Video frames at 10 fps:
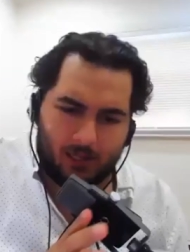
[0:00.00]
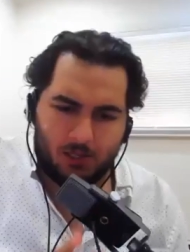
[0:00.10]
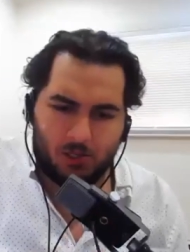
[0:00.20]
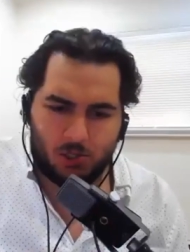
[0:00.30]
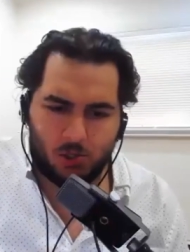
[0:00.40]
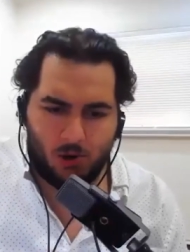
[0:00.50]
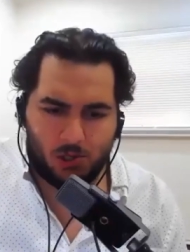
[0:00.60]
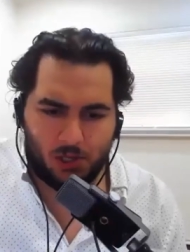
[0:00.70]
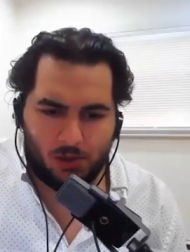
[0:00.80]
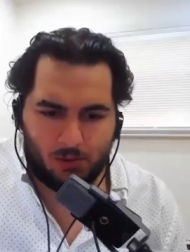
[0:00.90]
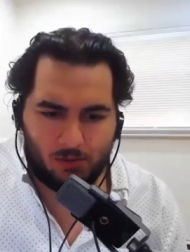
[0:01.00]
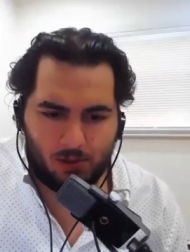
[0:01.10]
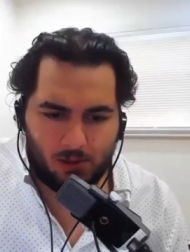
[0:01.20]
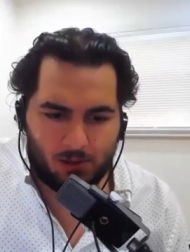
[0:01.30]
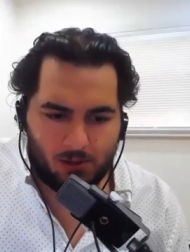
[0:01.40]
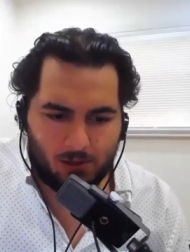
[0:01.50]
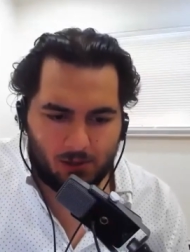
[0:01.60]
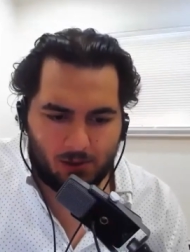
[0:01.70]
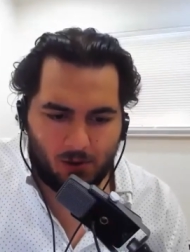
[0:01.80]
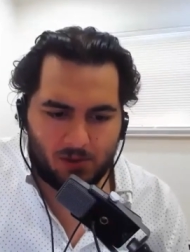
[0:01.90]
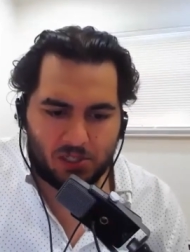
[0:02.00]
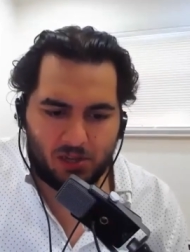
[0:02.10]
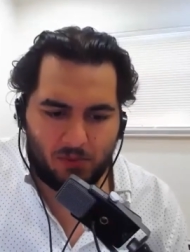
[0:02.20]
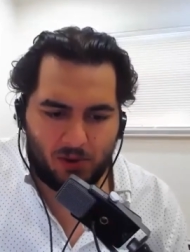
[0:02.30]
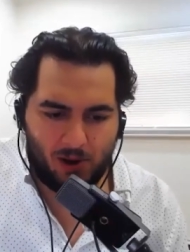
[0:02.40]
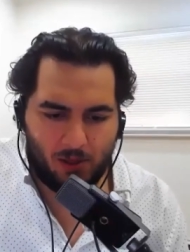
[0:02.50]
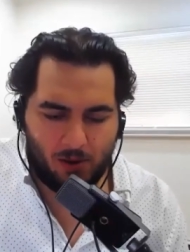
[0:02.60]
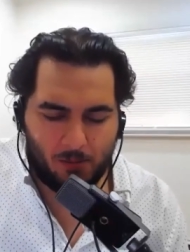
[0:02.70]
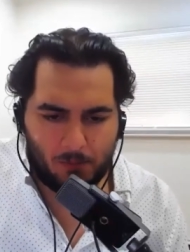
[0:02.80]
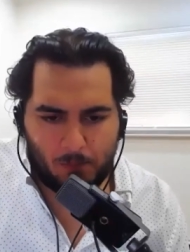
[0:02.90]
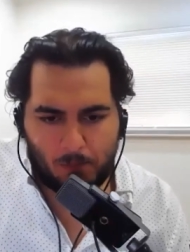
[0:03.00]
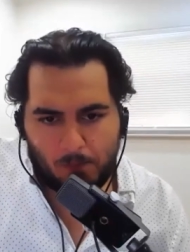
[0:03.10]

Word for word: yes, Georgia, but I'm just saying, or Mississippi, rather. The past ain't